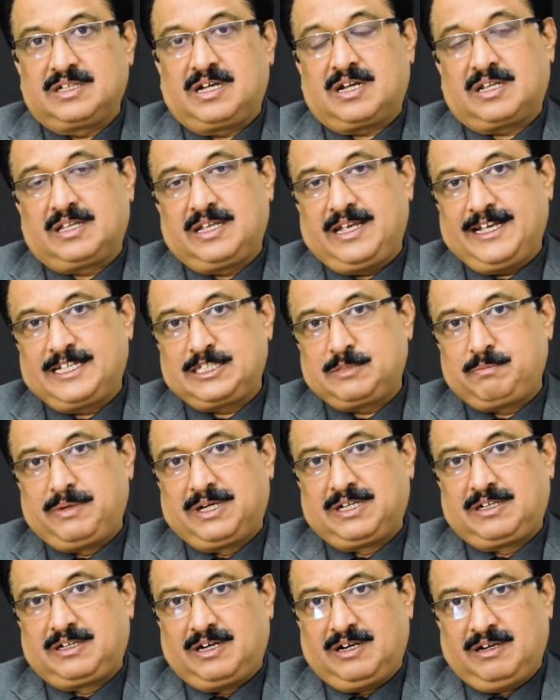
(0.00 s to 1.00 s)
or the
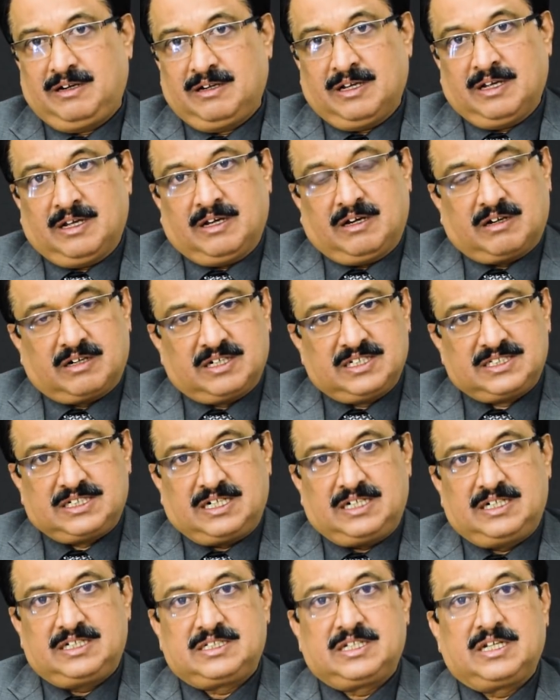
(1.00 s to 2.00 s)
expected
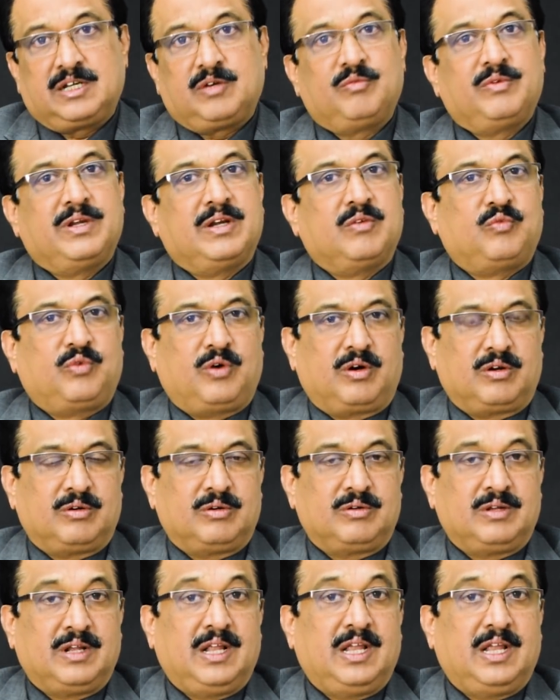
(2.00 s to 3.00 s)
results will follow.